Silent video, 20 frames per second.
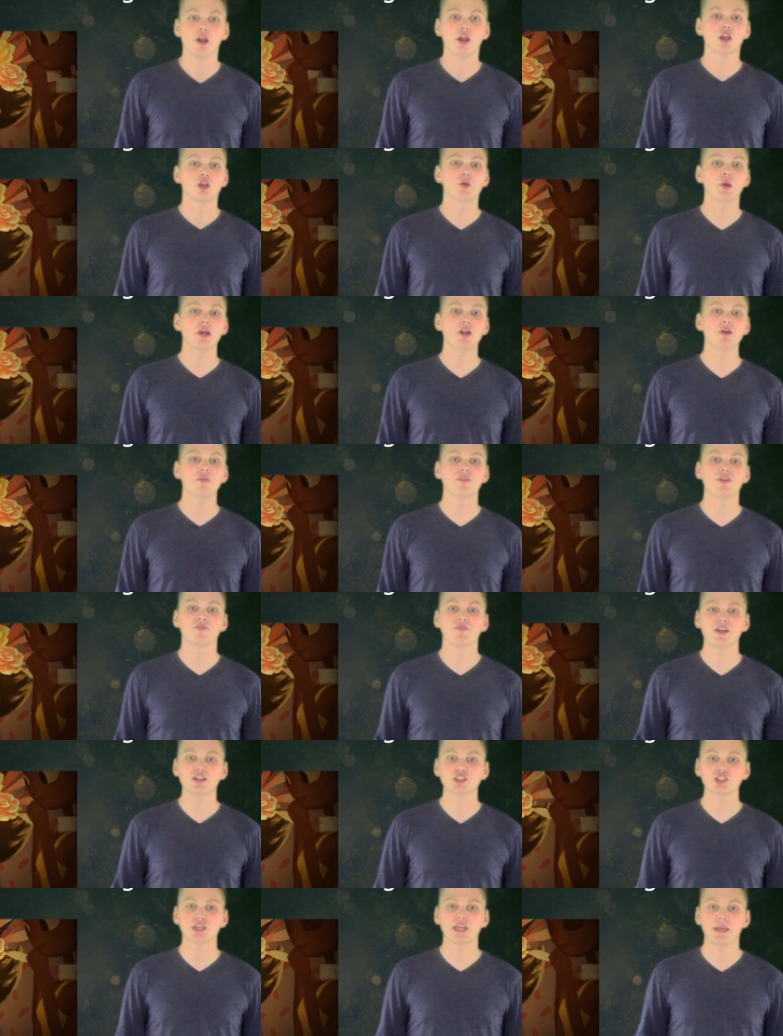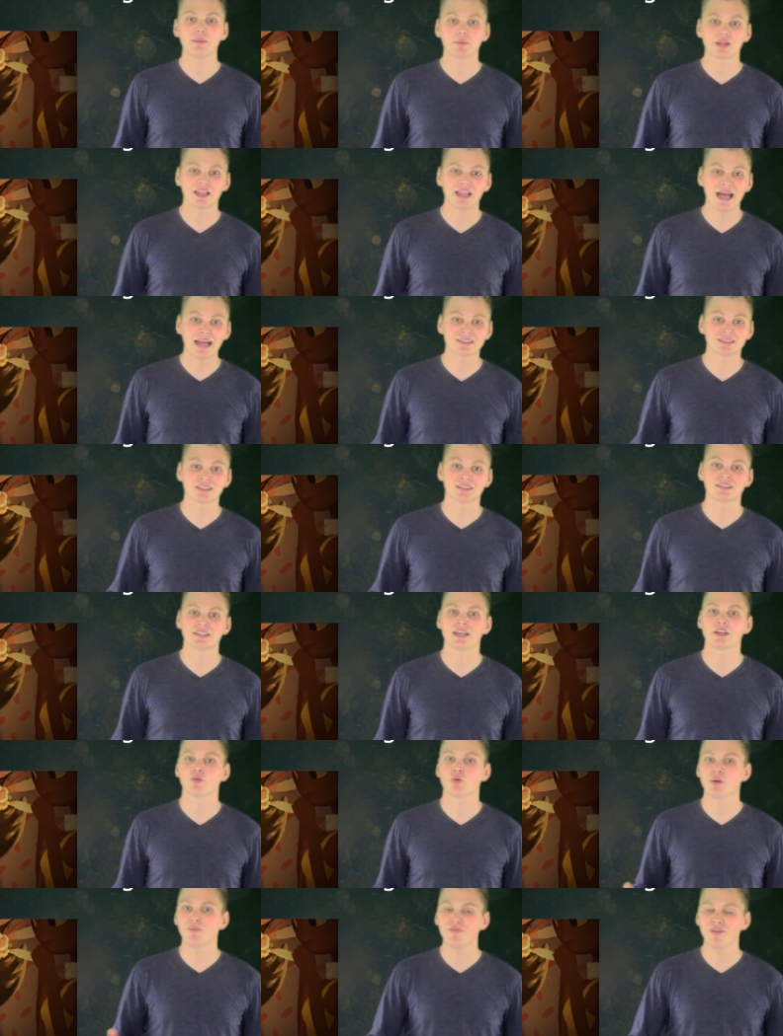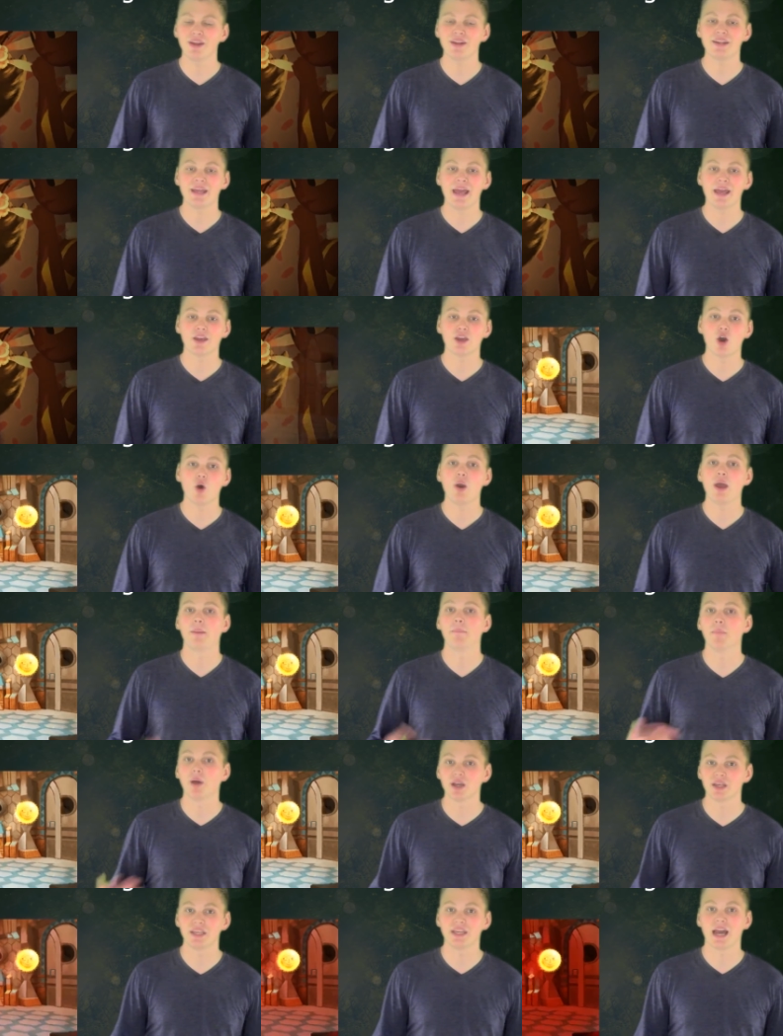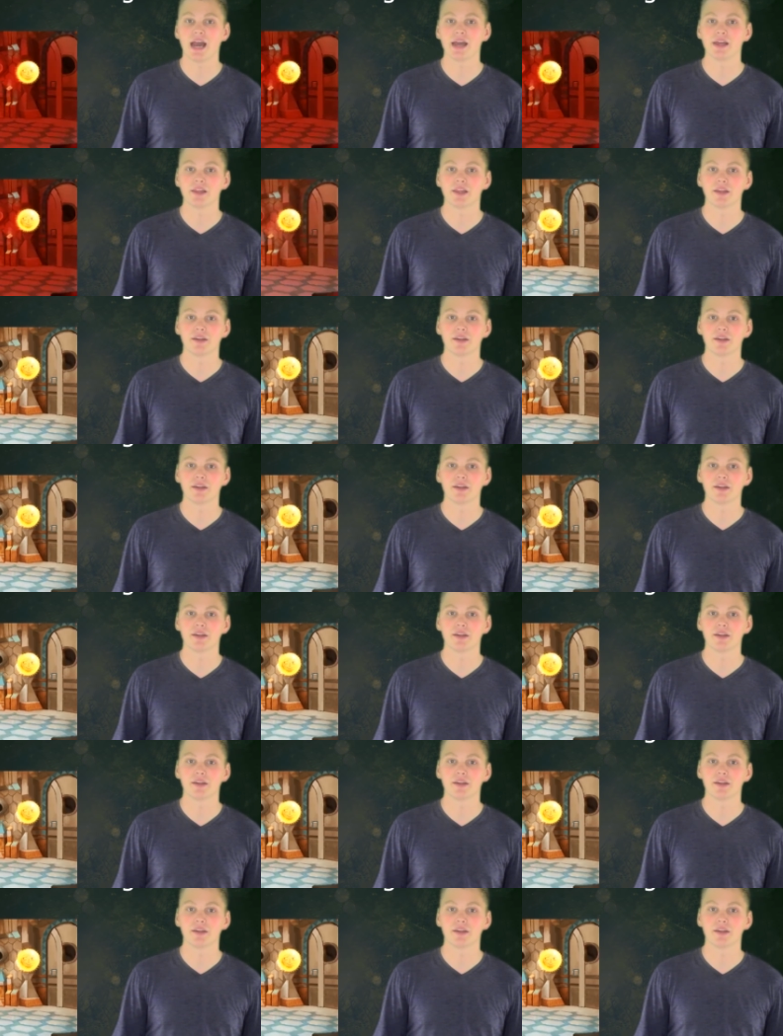creator of adventure game classics like Grim Fandango and Monkey Island.